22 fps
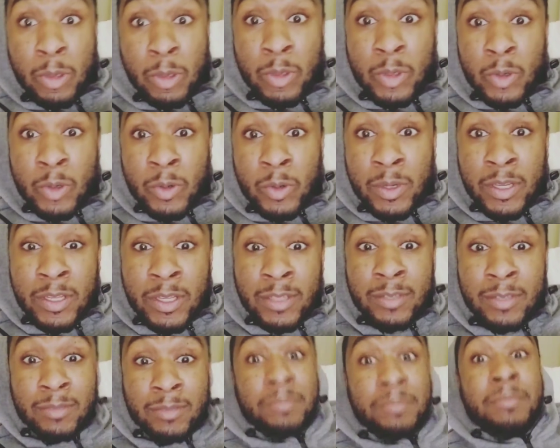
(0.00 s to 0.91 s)
are you
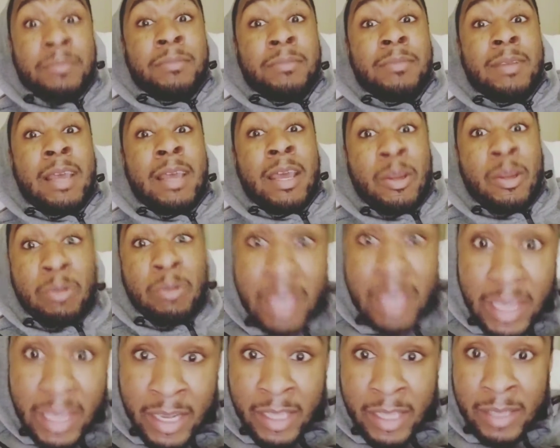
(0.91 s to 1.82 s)
doing it?
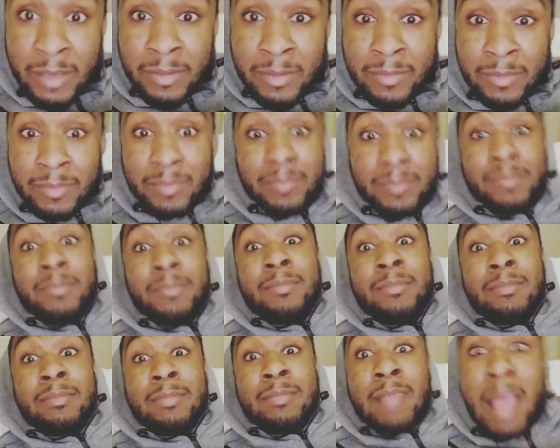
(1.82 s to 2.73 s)
I don't get it.
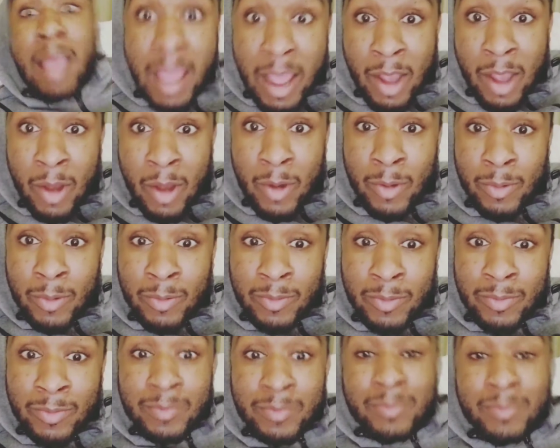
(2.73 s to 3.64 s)

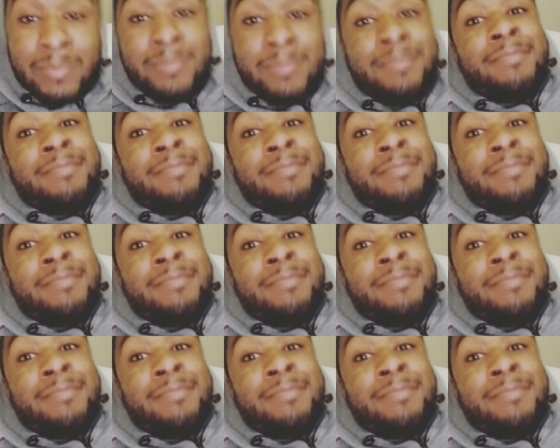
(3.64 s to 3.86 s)
How?